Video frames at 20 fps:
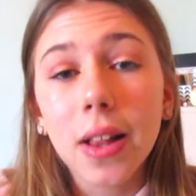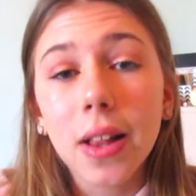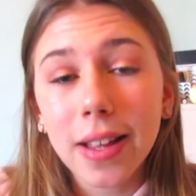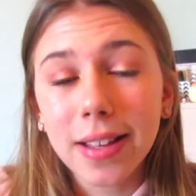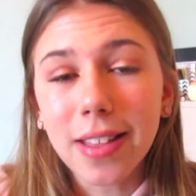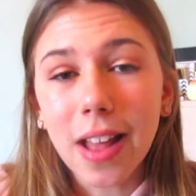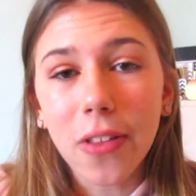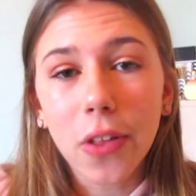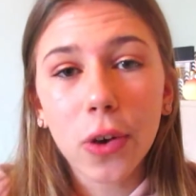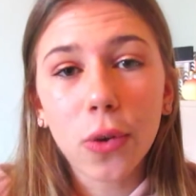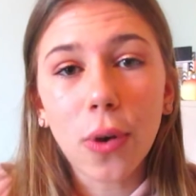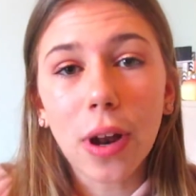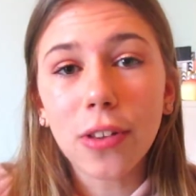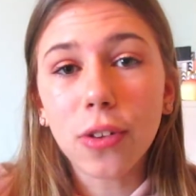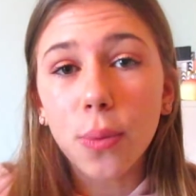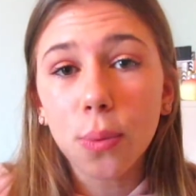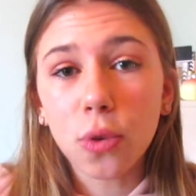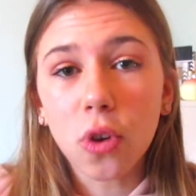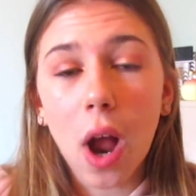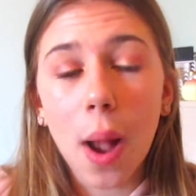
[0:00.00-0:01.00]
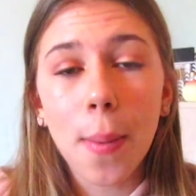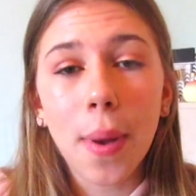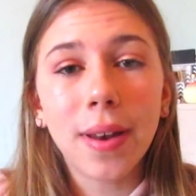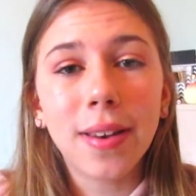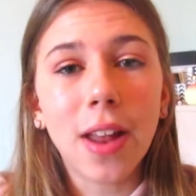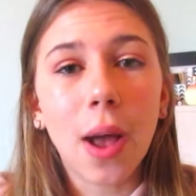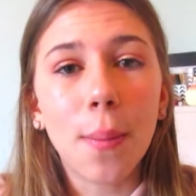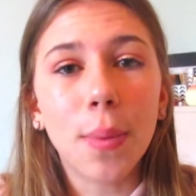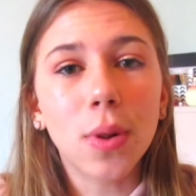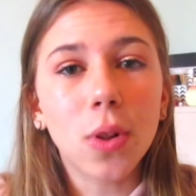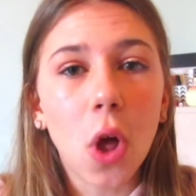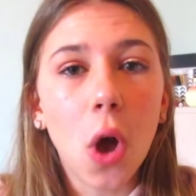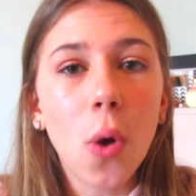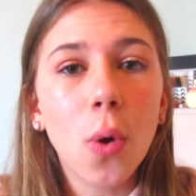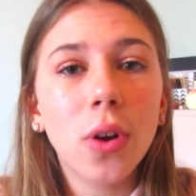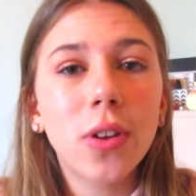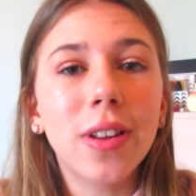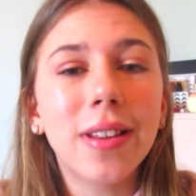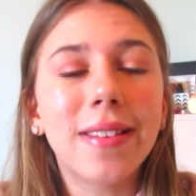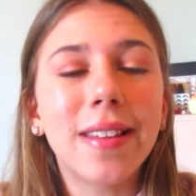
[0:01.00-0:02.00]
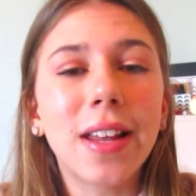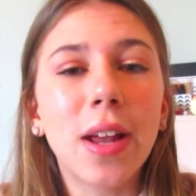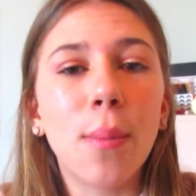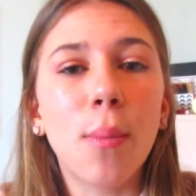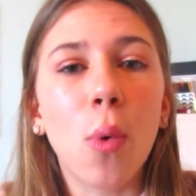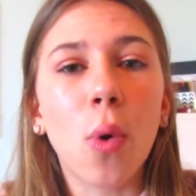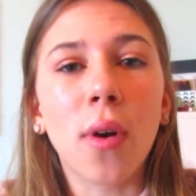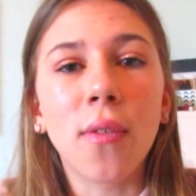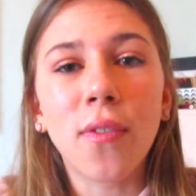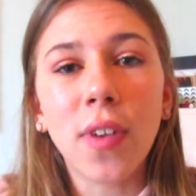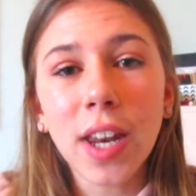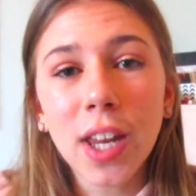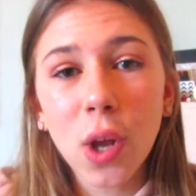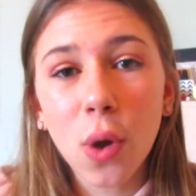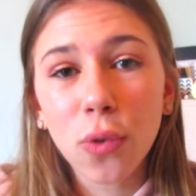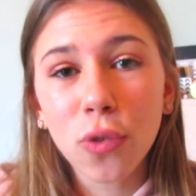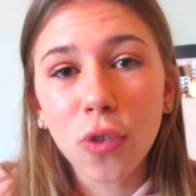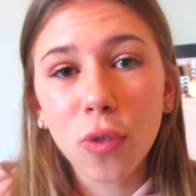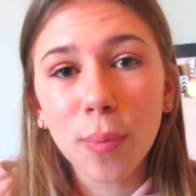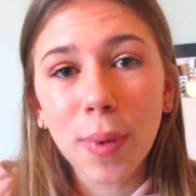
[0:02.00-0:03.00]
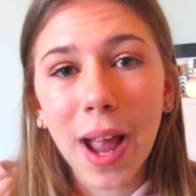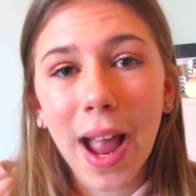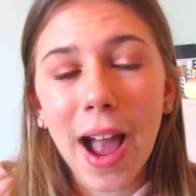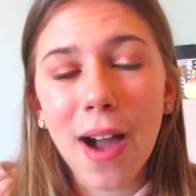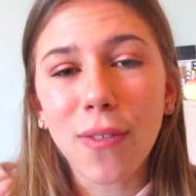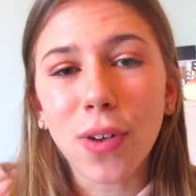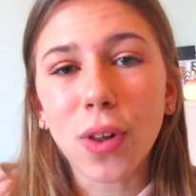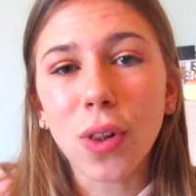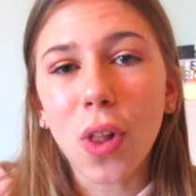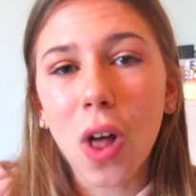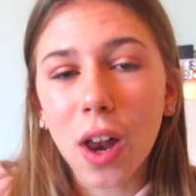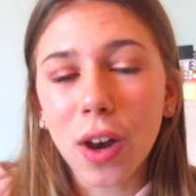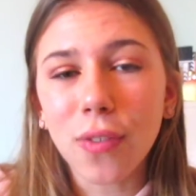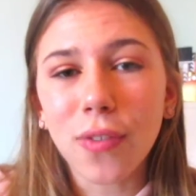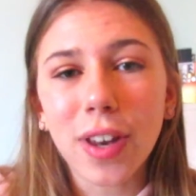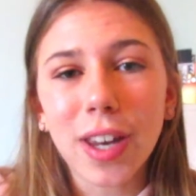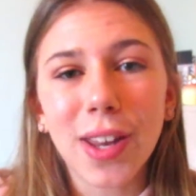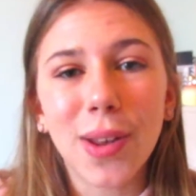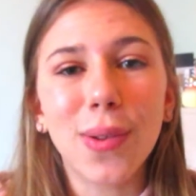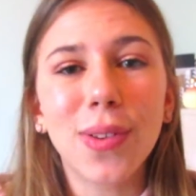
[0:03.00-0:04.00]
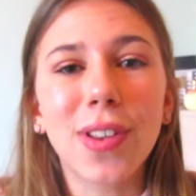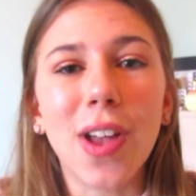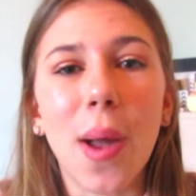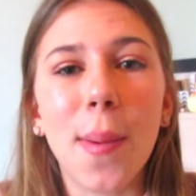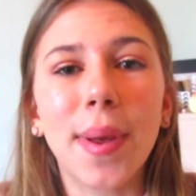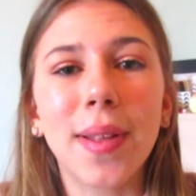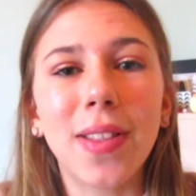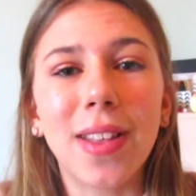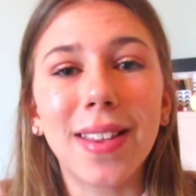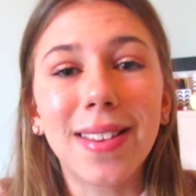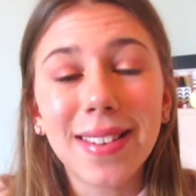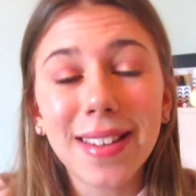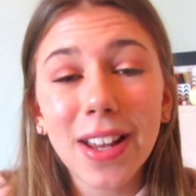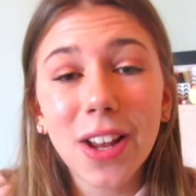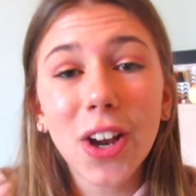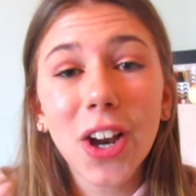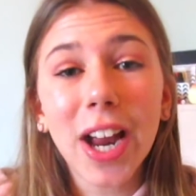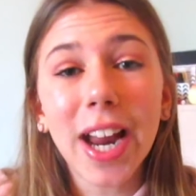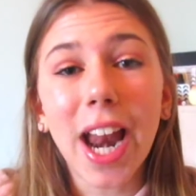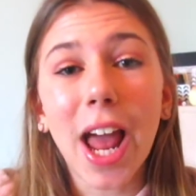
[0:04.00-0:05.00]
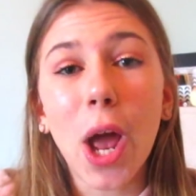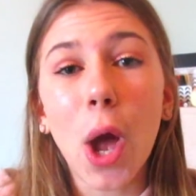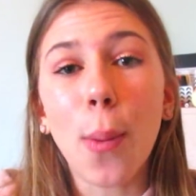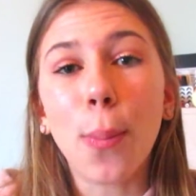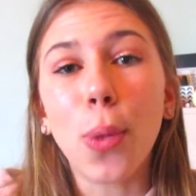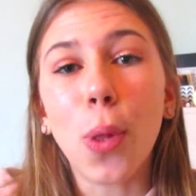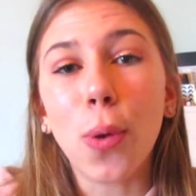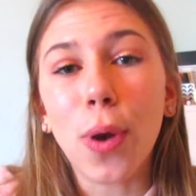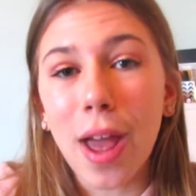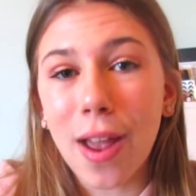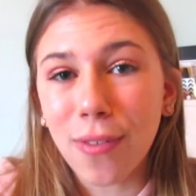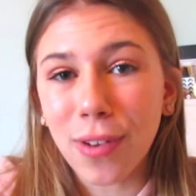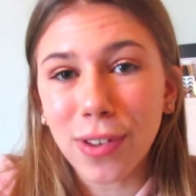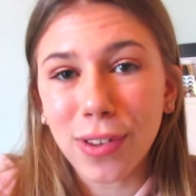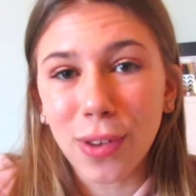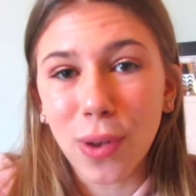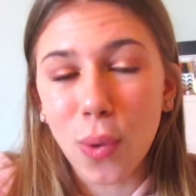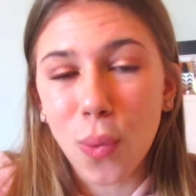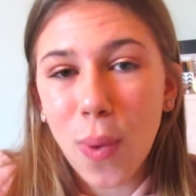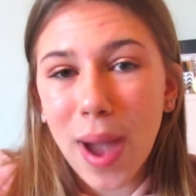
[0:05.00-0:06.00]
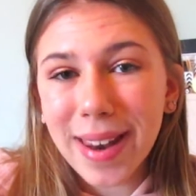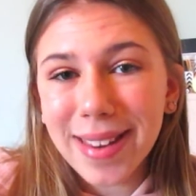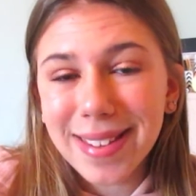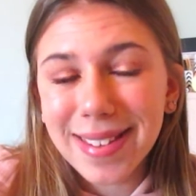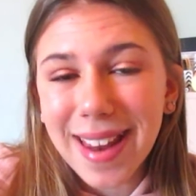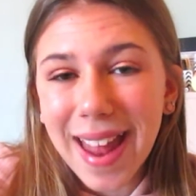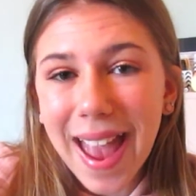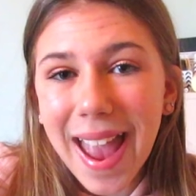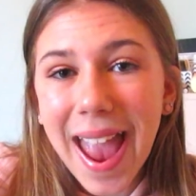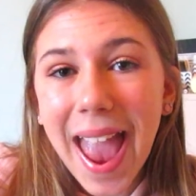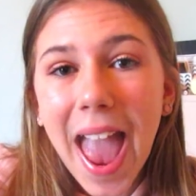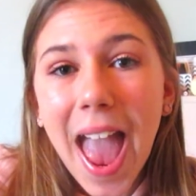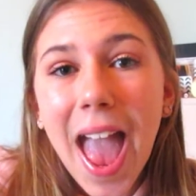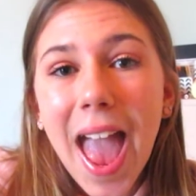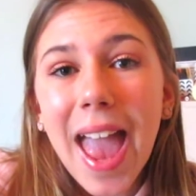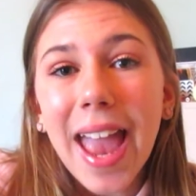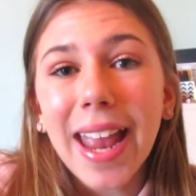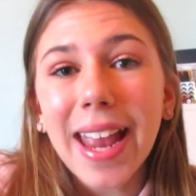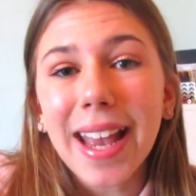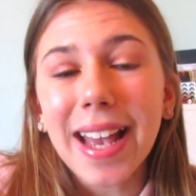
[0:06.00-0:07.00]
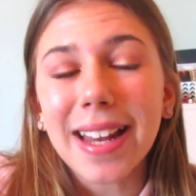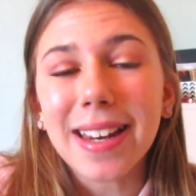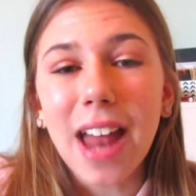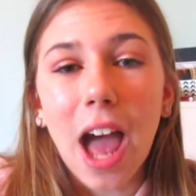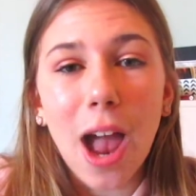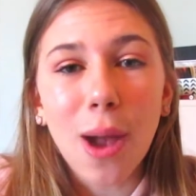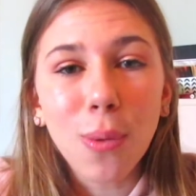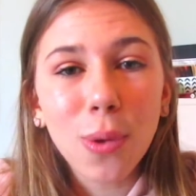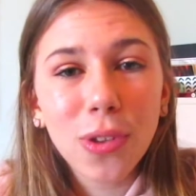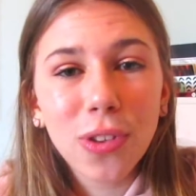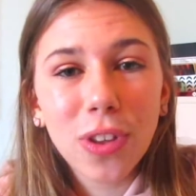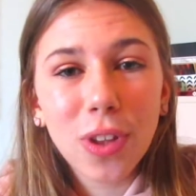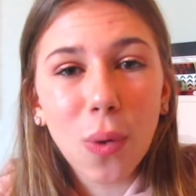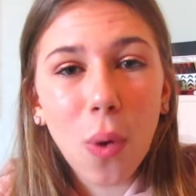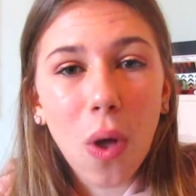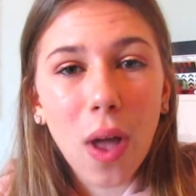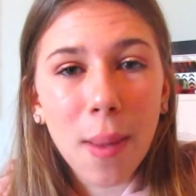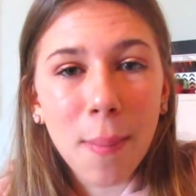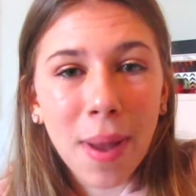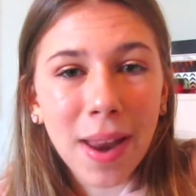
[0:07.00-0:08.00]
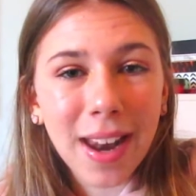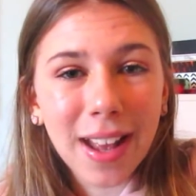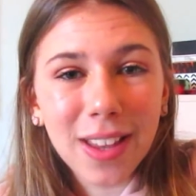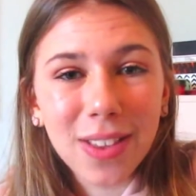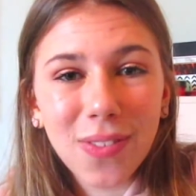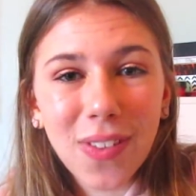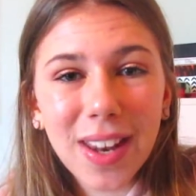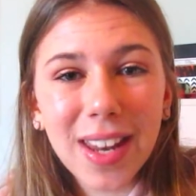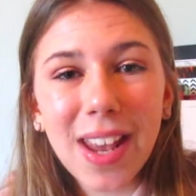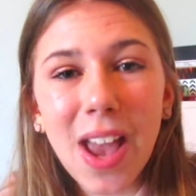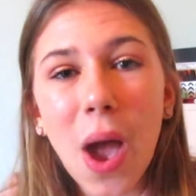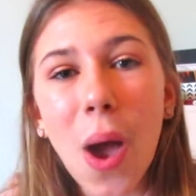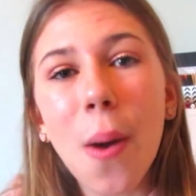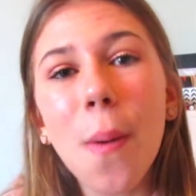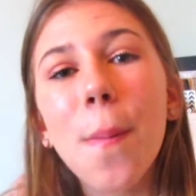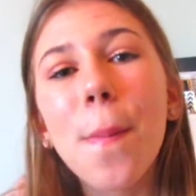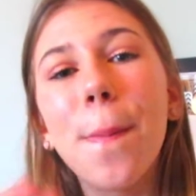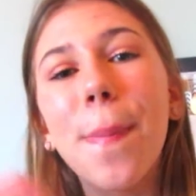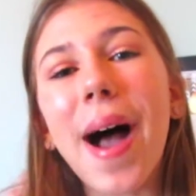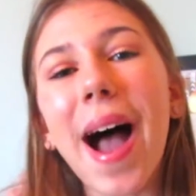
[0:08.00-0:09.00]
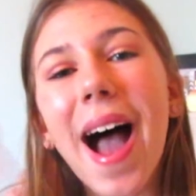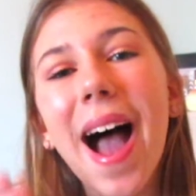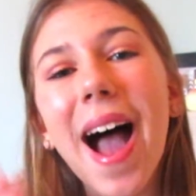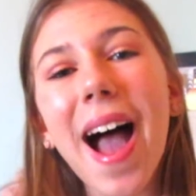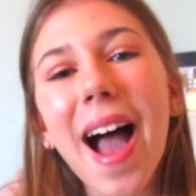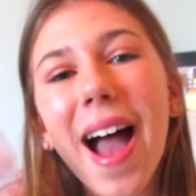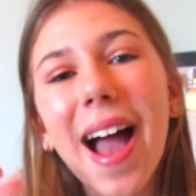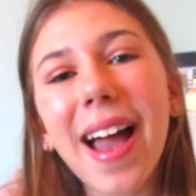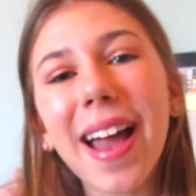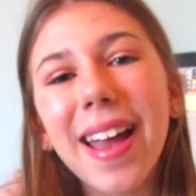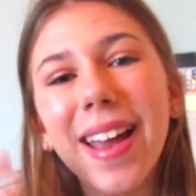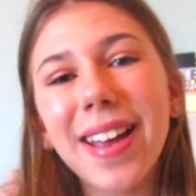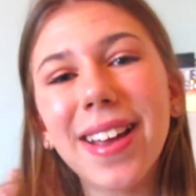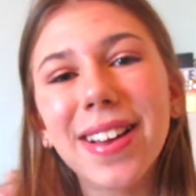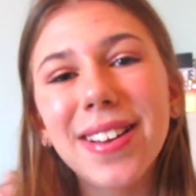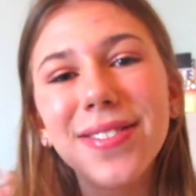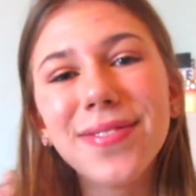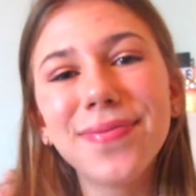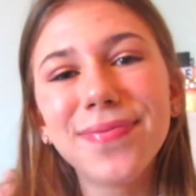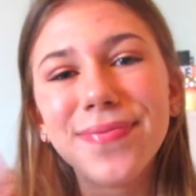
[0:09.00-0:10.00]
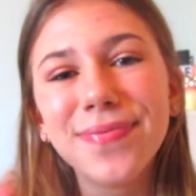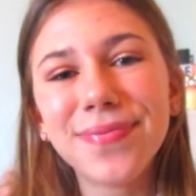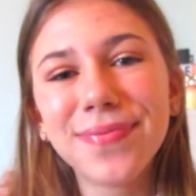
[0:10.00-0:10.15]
Click that little red subscribe button down below to see more videos from me. I have a lot of videos coming this year and I upload every single Wednesday, and I will see you all in my next video. Bye!